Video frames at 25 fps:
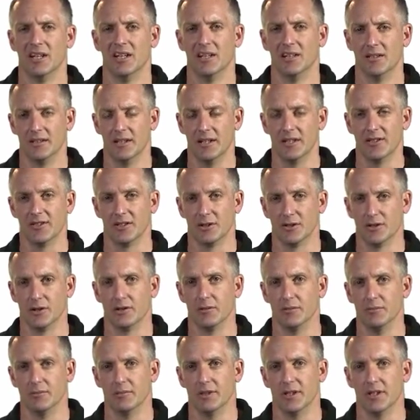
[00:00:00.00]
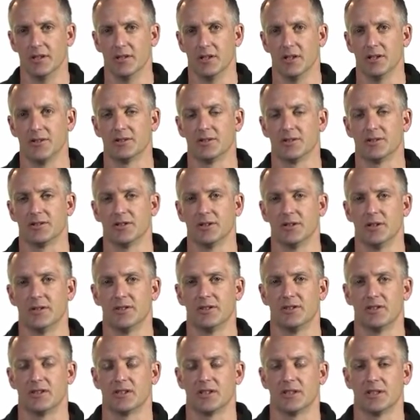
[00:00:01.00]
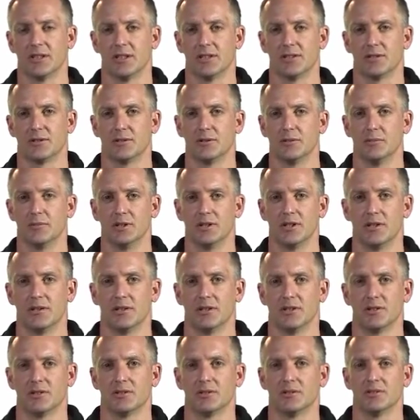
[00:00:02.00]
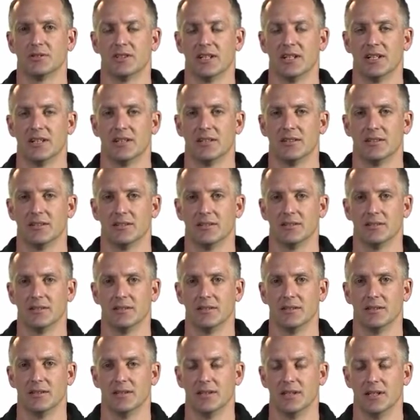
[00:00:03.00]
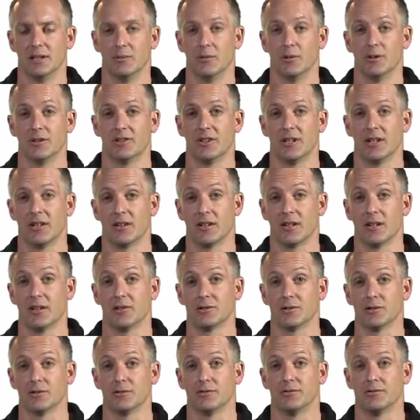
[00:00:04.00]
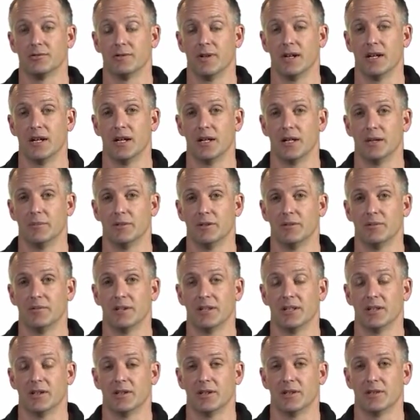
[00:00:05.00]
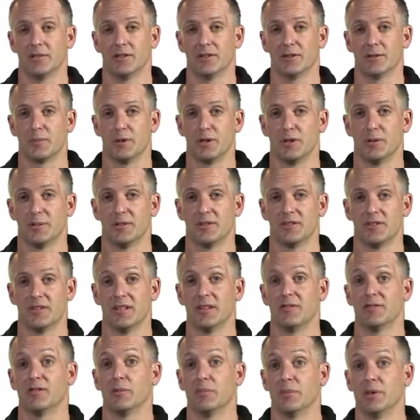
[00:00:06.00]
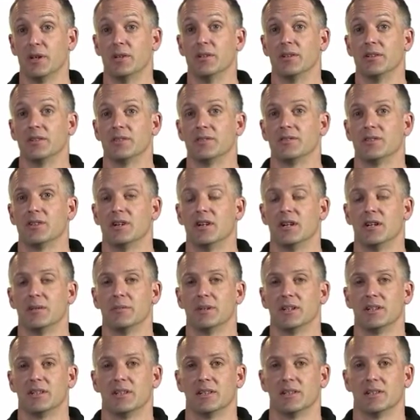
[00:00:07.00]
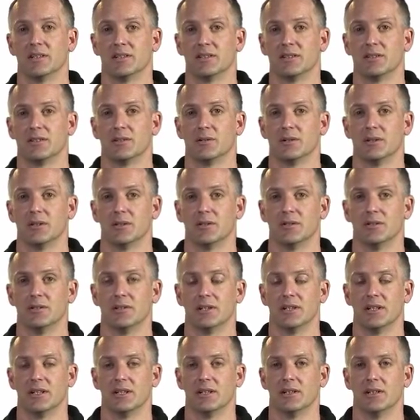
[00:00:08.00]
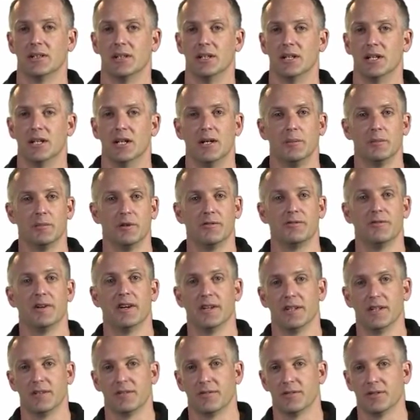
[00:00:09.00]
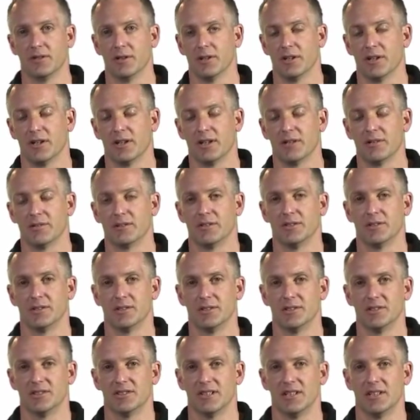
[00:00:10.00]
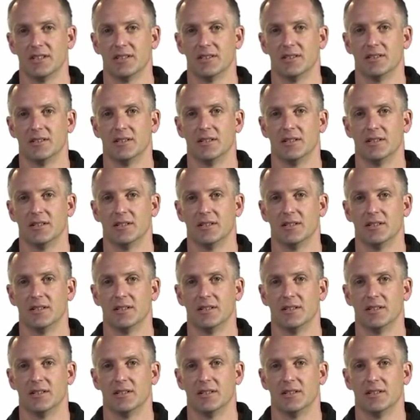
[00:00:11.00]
There's a good meteorological service that collects good meteorological data. There was an agricultural farm that ran a lot of experiments that for periods of time had collected quite good data, but funding for a lot of that research has ended,